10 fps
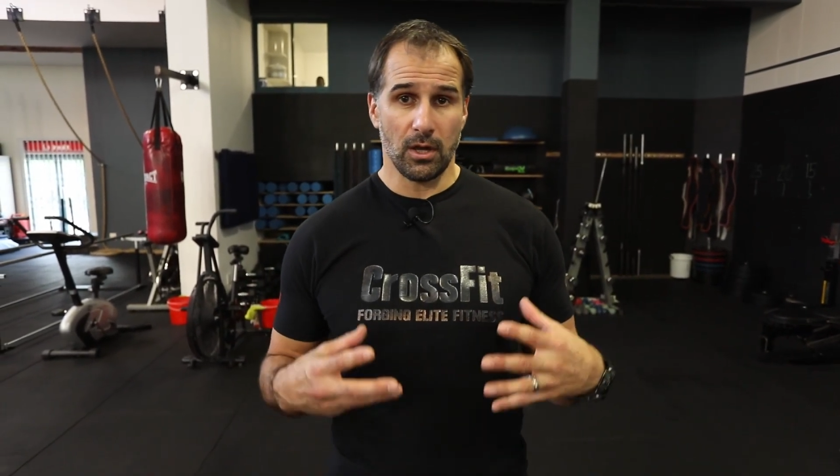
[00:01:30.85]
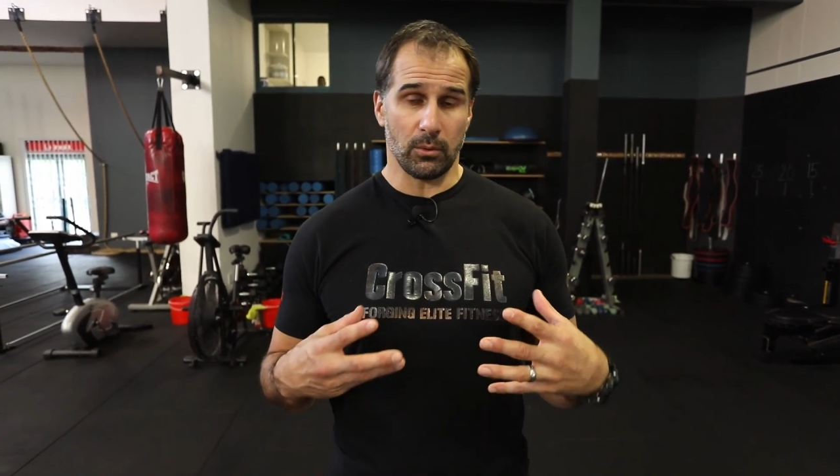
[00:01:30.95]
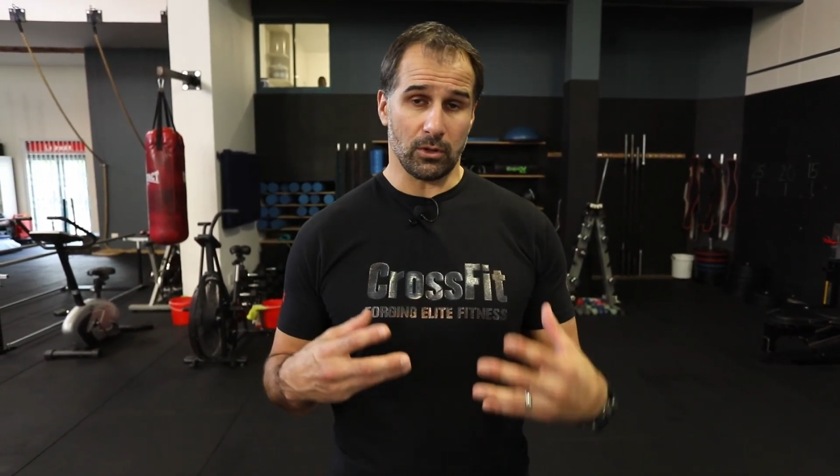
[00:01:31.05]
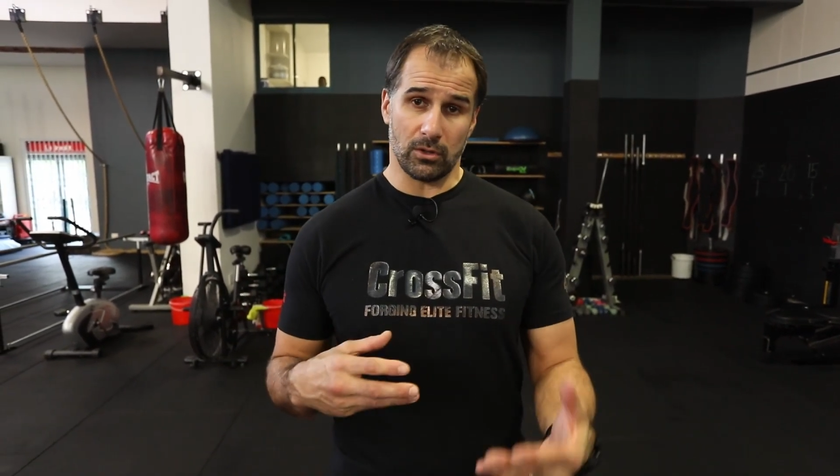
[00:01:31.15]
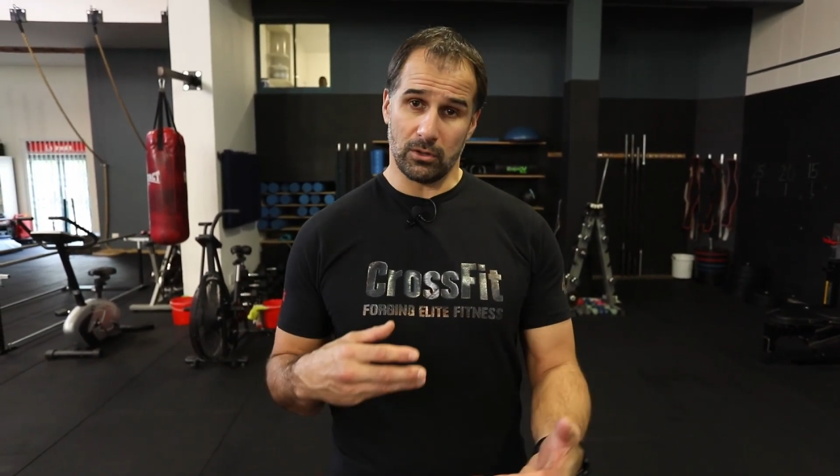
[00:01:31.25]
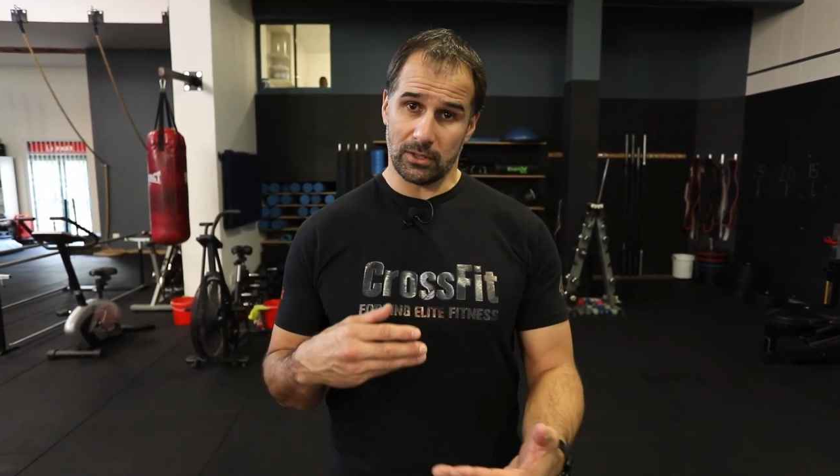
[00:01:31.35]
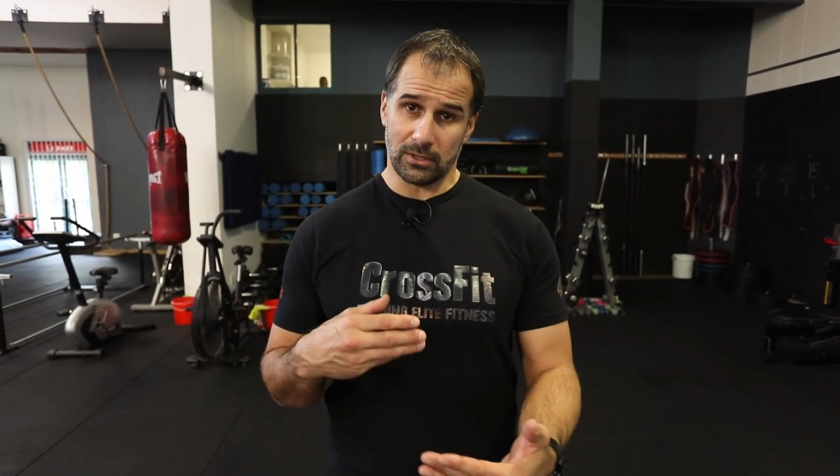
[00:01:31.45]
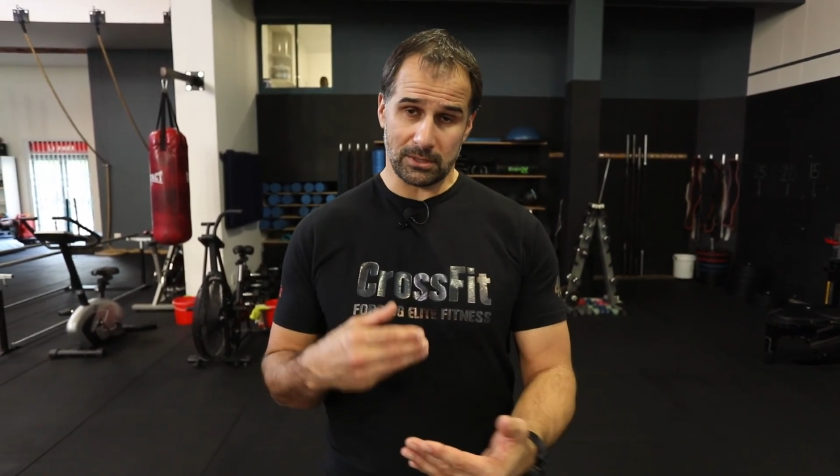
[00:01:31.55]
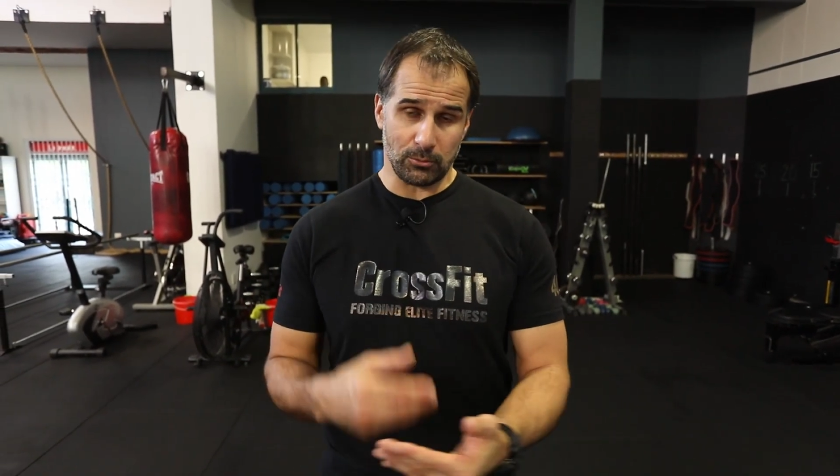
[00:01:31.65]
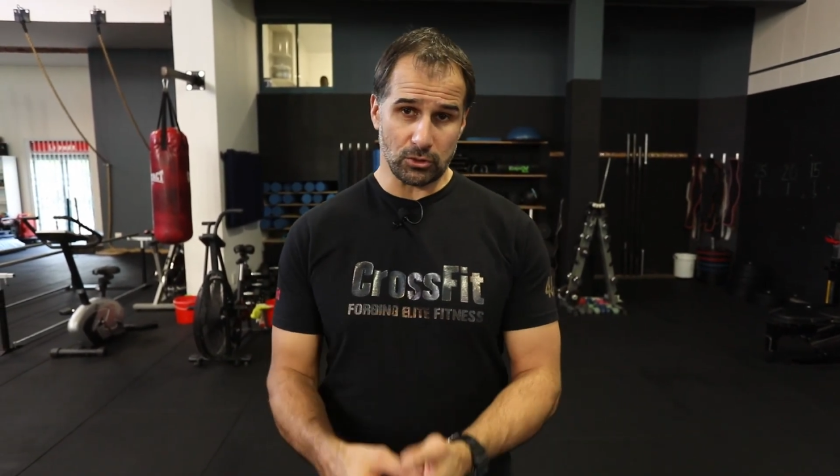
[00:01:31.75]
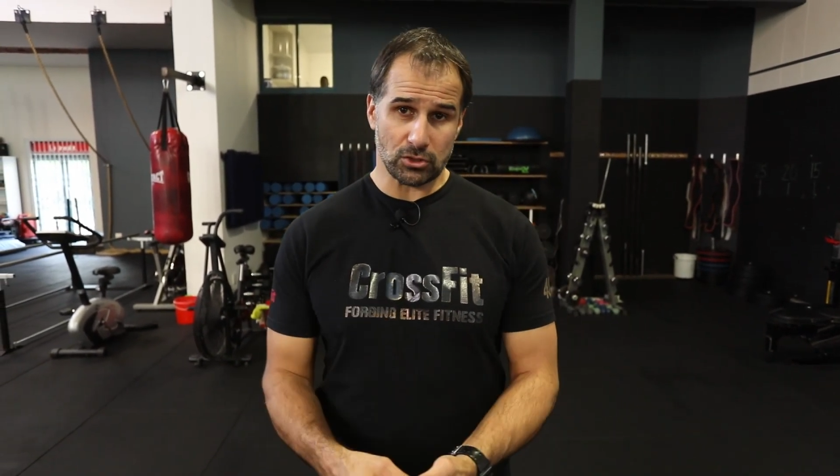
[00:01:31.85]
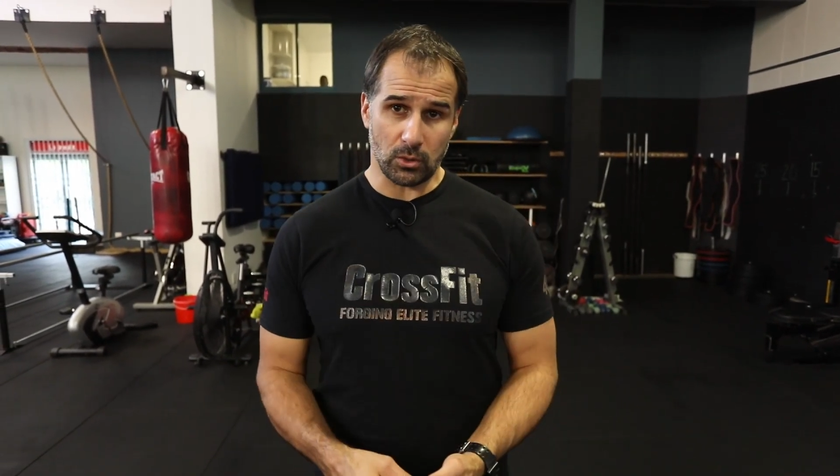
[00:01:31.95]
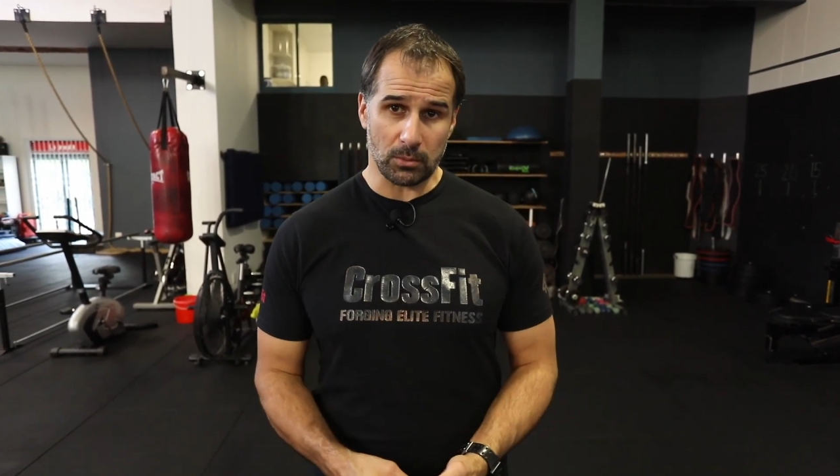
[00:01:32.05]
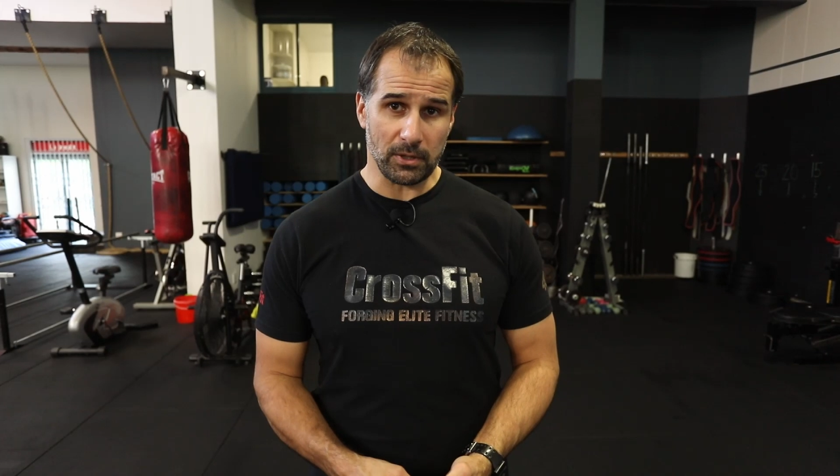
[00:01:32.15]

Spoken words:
We're going to be looking at some good squat